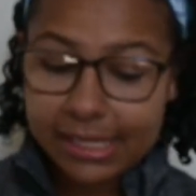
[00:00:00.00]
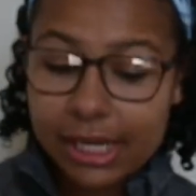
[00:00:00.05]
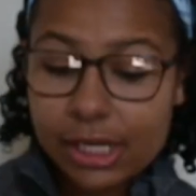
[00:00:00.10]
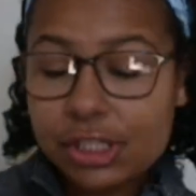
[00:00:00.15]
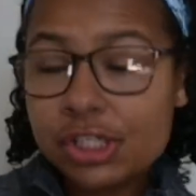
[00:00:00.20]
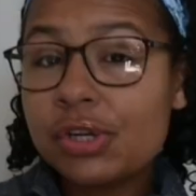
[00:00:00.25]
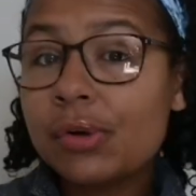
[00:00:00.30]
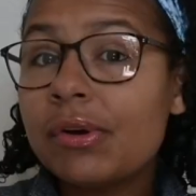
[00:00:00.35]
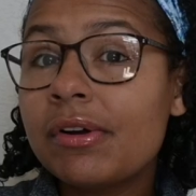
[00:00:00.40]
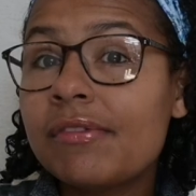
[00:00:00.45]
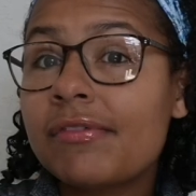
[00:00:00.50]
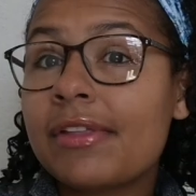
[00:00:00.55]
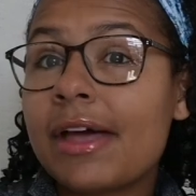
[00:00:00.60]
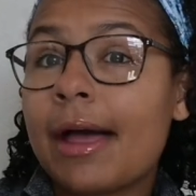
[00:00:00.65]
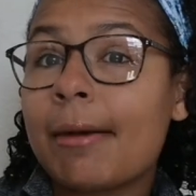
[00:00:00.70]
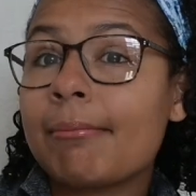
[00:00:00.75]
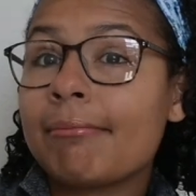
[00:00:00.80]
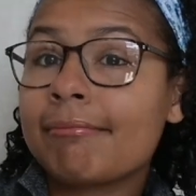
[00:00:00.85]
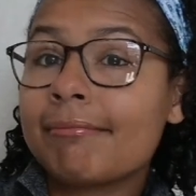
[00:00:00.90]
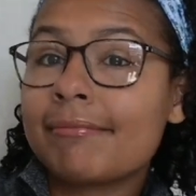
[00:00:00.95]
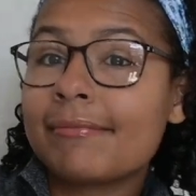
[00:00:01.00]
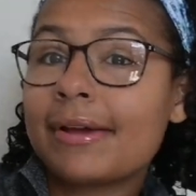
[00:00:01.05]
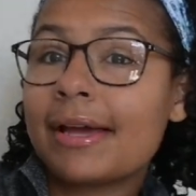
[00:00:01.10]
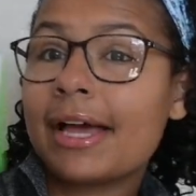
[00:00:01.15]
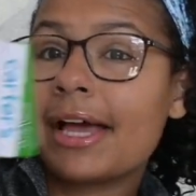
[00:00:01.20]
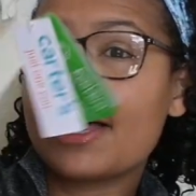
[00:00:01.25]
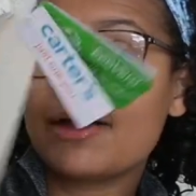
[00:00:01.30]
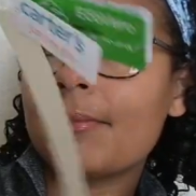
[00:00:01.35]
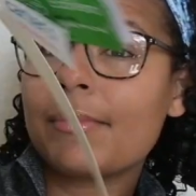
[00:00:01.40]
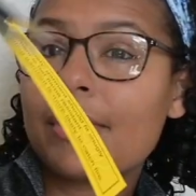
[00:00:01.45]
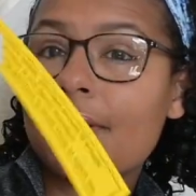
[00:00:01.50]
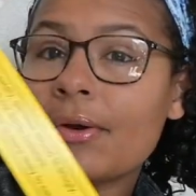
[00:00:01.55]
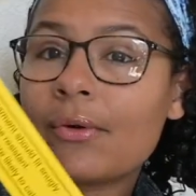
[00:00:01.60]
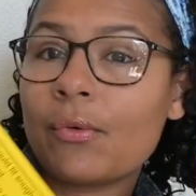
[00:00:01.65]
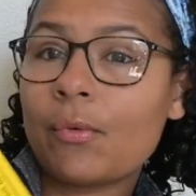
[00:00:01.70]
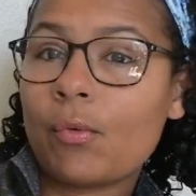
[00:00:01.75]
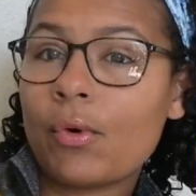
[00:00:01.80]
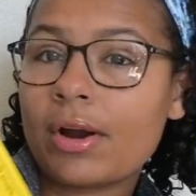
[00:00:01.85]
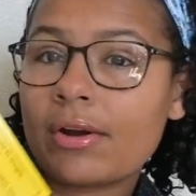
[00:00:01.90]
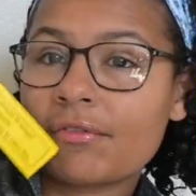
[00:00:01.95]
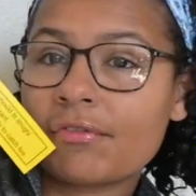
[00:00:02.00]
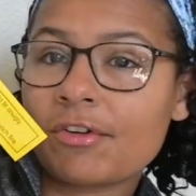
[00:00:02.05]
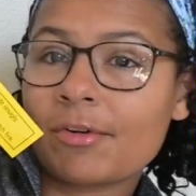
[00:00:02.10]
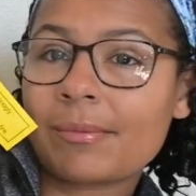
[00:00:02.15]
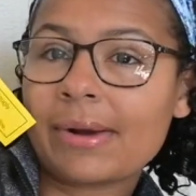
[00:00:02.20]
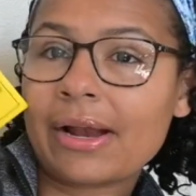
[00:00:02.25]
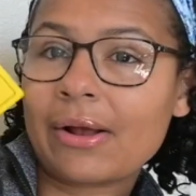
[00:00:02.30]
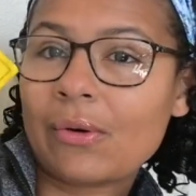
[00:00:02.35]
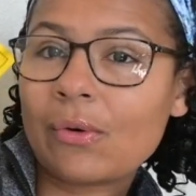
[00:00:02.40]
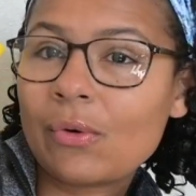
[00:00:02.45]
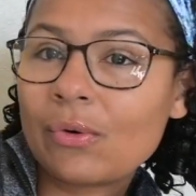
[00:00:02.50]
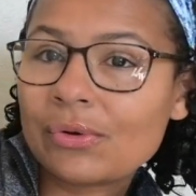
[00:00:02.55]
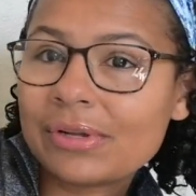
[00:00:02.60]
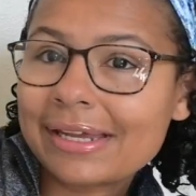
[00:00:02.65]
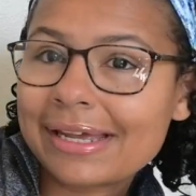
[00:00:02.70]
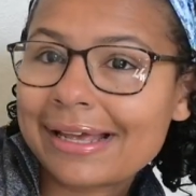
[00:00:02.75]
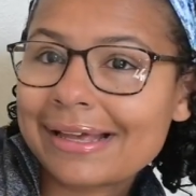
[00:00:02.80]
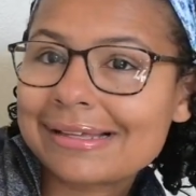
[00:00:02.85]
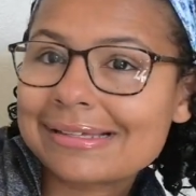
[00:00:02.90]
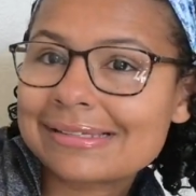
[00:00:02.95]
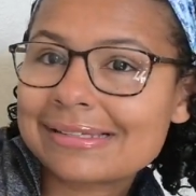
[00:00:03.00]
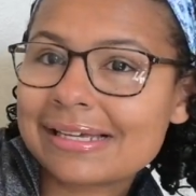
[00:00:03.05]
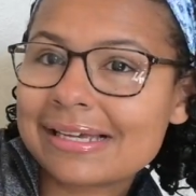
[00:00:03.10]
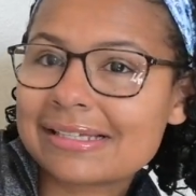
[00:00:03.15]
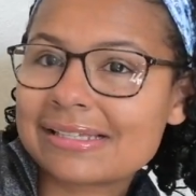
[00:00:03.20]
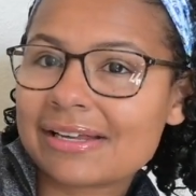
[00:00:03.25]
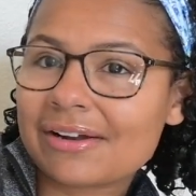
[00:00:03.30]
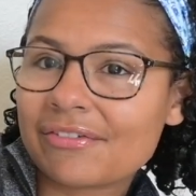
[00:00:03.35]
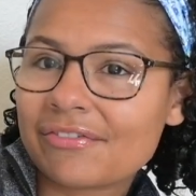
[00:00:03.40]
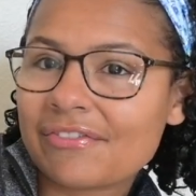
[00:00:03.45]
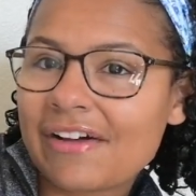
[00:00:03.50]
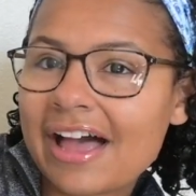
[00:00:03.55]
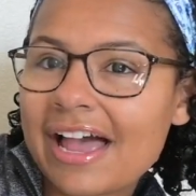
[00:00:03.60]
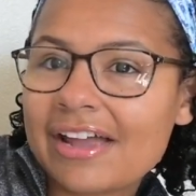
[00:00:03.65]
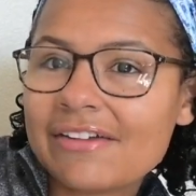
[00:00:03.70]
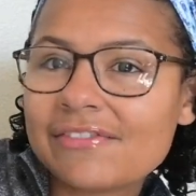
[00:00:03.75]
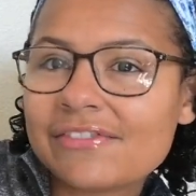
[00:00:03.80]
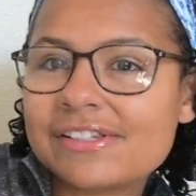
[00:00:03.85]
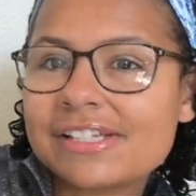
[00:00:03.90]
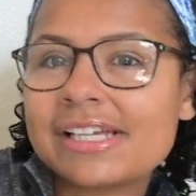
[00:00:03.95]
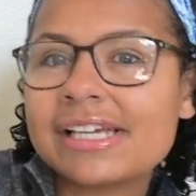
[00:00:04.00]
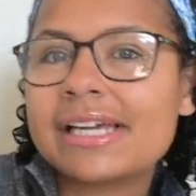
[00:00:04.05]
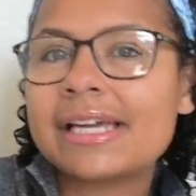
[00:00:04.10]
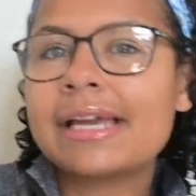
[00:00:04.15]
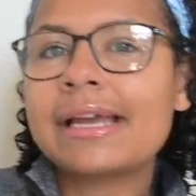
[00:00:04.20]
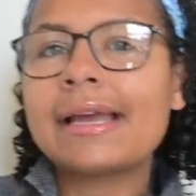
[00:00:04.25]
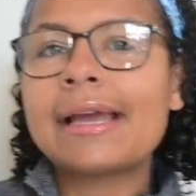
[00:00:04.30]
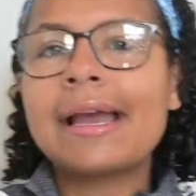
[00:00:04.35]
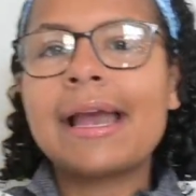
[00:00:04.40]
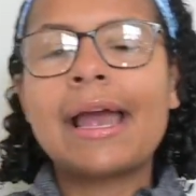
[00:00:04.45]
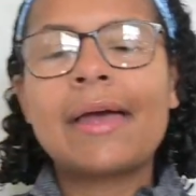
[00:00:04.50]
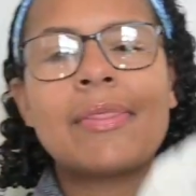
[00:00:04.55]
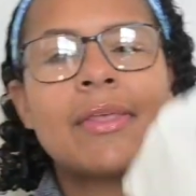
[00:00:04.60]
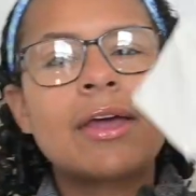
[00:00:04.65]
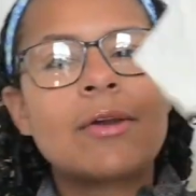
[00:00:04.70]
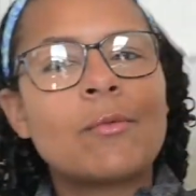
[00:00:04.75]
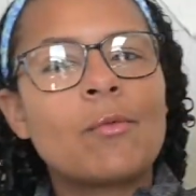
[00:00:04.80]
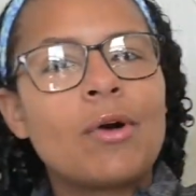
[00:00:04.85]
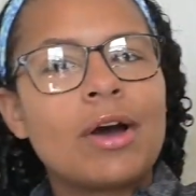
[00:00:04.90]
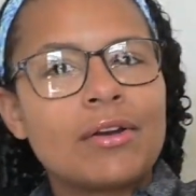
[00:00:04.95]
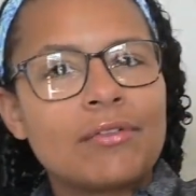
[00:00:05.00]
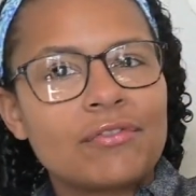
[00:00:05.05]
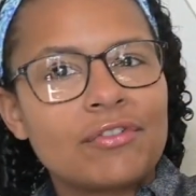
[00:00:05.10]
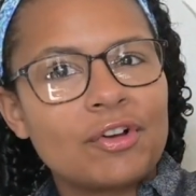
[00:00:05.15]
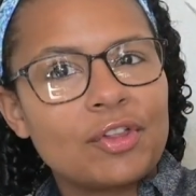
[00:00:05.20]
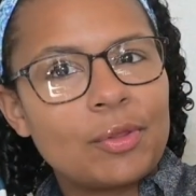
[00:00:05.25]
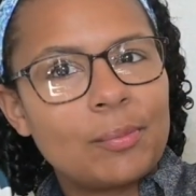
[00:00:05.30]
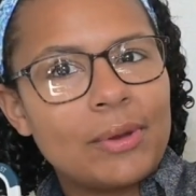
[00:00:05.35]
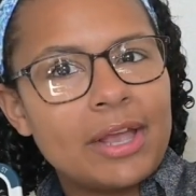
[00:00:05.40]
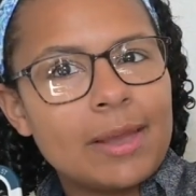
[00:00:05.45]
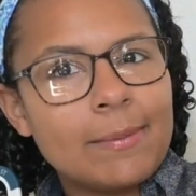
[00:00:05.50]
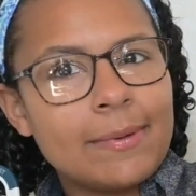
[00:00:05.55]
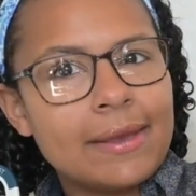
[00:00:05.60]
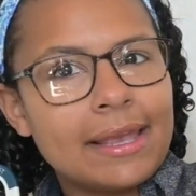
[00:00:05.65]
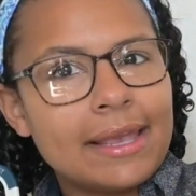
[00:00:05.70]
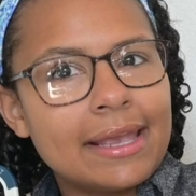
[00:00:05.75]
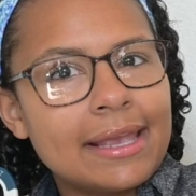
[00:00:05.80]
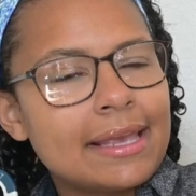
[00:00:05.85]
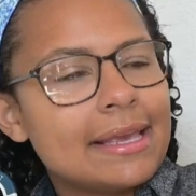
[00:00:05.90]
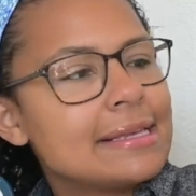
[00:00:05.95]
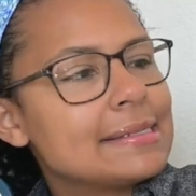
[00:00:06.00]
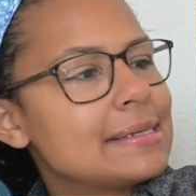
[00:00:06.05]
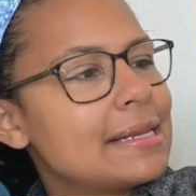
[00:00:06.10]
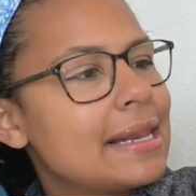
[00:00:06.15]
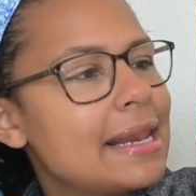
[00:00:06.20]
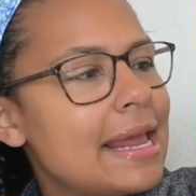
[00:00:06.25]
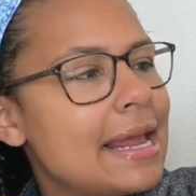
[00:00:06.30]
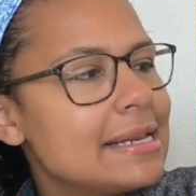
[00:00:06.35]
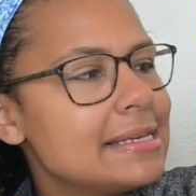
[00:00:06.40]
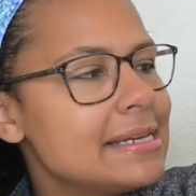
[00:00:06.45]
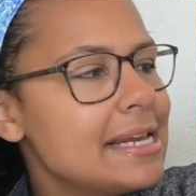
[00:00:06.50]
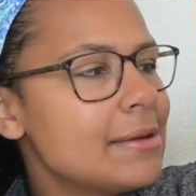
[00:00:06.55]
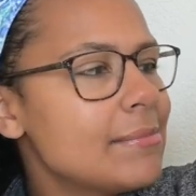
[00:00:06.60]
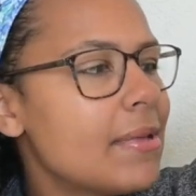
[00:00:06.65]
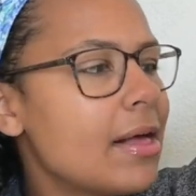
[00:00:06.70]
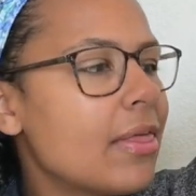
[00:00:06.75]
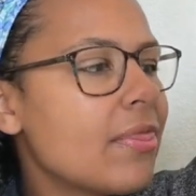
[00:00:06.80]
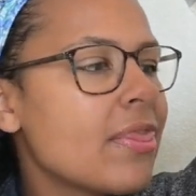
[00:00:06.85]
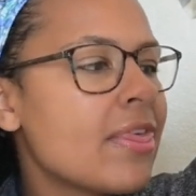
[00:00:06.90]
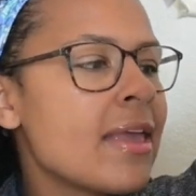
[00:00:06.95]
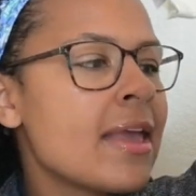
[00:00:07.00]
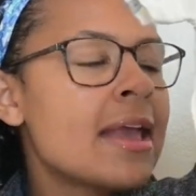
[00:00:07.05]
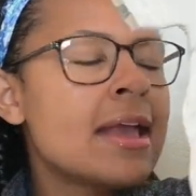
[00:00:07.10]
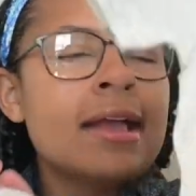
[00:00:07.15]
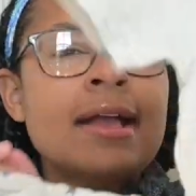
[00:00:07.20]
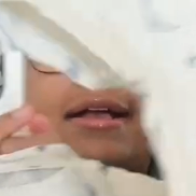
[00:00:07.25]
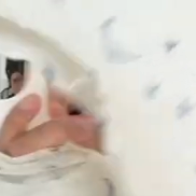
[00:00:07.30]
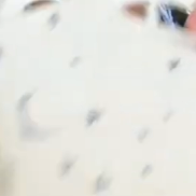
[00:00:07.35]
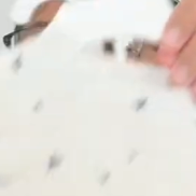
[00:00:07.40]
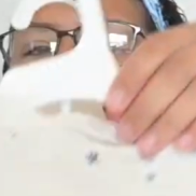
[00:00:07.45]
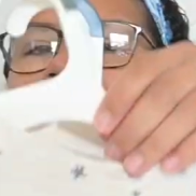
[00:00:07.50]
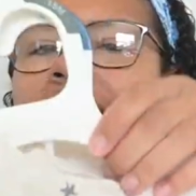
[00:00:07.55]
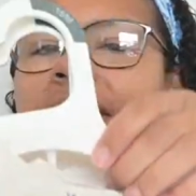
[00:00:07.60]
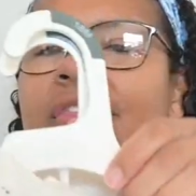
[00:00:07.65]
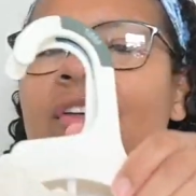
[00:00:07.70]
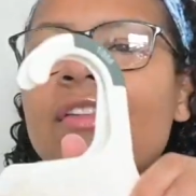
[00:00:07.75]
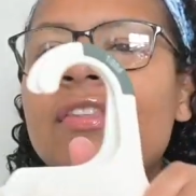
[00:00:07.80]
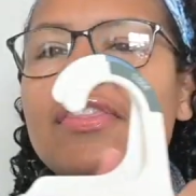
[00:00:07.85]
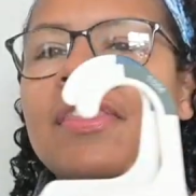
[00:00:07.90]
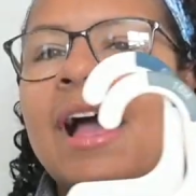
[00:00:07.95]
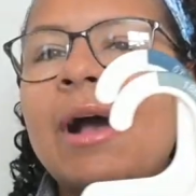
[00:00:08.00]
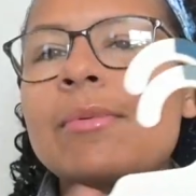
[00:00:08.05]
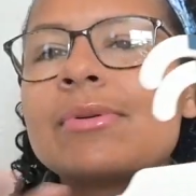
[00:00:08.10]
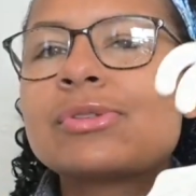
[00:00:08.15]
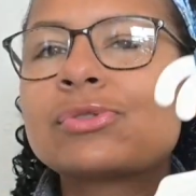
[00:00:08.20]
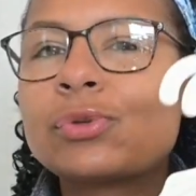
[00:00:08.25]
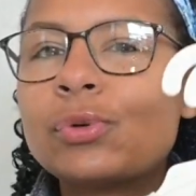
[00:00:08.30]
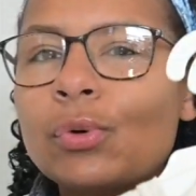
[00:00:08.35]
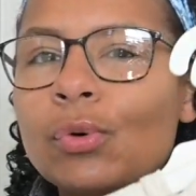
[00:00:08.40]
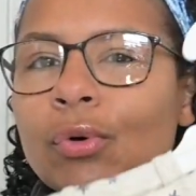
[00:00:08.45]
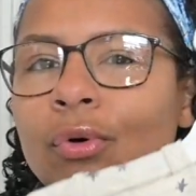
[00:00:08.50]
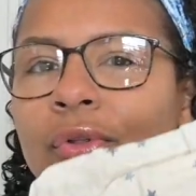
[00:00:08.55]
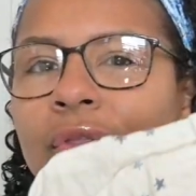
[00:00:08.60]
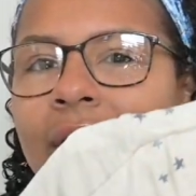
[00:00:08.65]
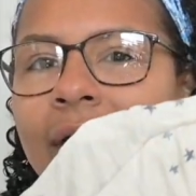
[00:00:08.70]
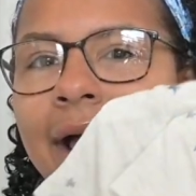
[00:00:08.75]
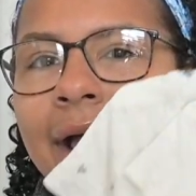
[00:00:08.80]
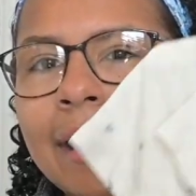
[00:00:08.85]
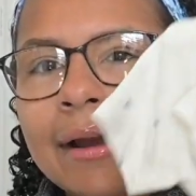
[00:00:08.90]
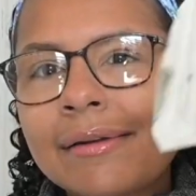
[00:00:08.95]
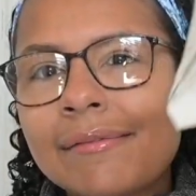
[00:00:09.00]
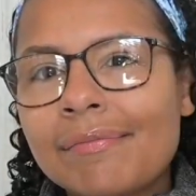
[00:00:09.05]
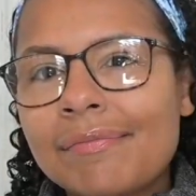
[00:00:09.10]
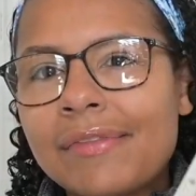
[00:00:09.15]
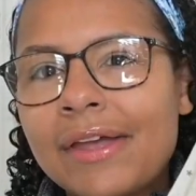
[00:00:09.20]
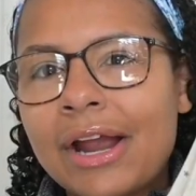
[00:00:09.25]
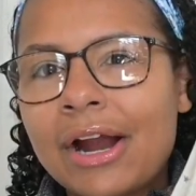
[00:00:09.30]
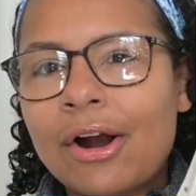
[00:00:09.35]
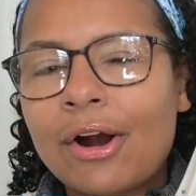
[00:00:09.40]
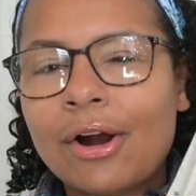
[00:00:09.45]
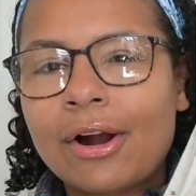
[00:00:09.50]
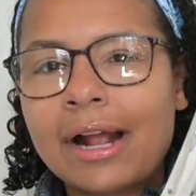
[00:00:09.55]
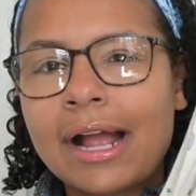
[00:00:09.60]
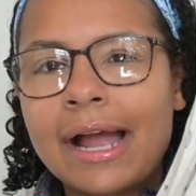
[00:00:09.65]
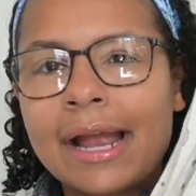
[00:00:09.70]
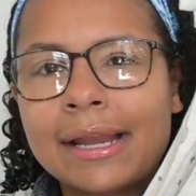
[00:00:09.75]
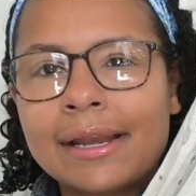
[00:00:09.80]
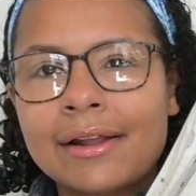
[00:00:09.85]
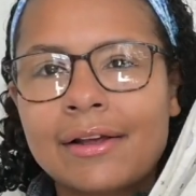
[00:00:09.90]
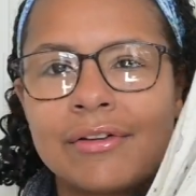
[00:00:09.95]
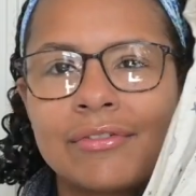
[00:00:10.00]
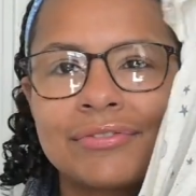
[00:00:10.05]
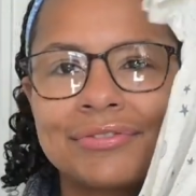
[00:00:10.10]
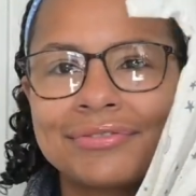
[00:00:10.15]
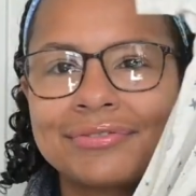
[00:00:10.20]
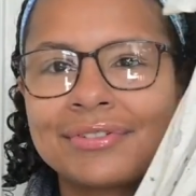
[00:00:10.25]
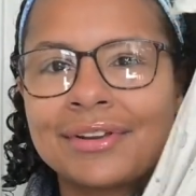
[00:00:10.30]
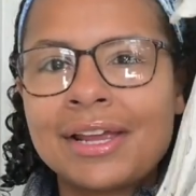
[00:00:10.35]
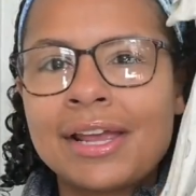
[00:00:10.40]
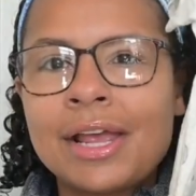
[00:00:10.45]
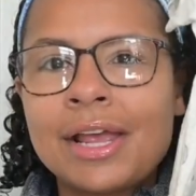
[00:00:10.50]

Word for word: get two of them. Um, one for my oldest, he's in a 5T, and then one for the baby, he's in an 18 month. So I thought that was cool that they're kind of